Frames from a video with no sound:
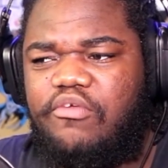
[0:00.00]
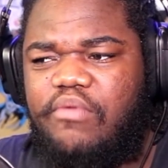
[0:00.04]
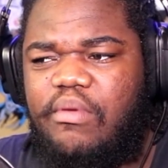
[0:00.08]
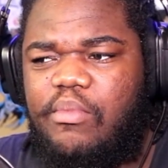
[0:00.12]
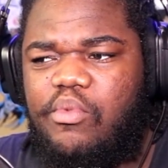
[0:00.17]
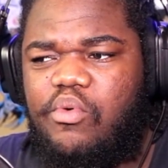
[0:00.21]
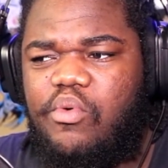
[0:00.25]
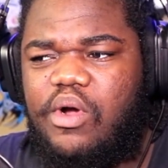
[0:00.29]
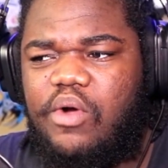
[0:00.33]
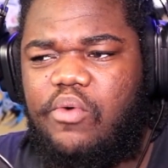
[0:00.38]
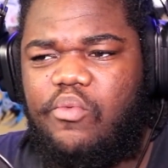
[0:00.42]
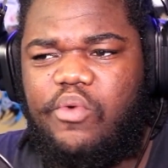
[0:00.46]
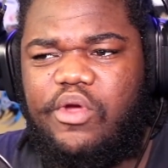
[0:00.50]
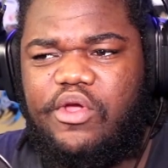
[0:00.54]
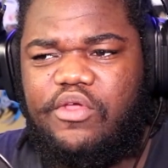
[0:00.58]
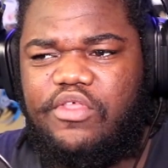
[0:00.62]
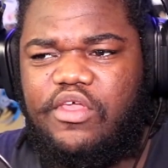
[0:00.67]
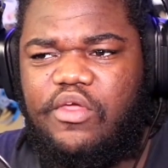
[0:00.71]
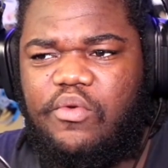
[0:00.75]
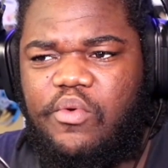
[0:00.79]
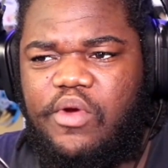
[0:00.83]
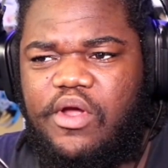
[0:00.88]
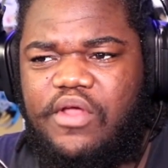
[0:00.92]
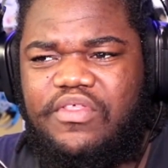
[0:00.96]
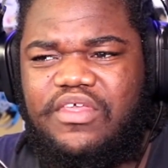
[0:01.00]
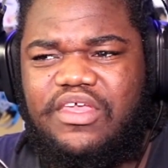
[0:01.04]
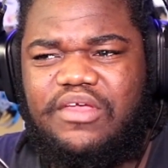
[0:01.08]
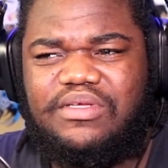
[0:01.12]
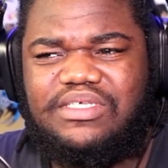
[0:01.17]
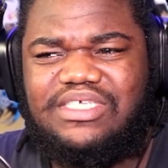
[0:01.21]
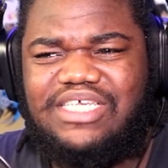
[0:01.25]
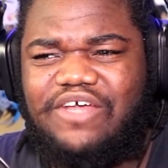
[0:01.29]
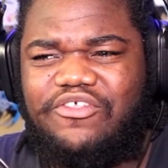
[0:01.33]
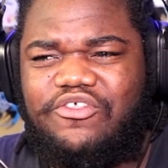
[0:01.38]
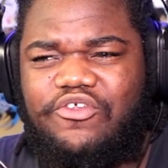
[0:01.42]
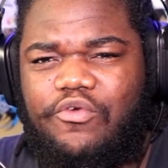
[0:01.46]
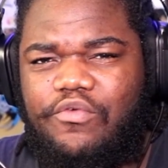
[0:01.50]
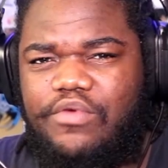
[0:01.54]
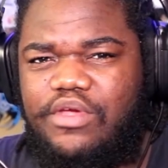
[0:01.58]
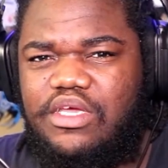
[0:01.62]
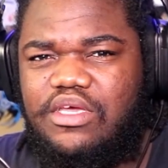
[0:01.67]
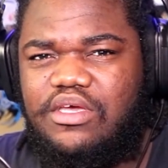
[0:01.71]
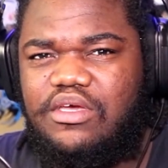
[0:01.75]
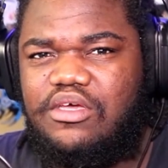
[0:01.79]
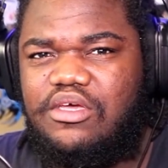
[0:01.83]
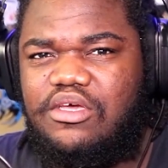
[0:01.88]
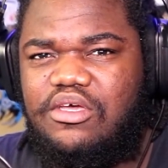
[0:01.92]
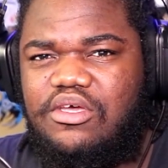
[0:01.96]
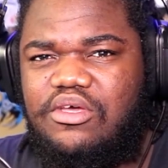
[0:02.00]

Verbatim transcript: remember what, where they were. I think it was South Korea.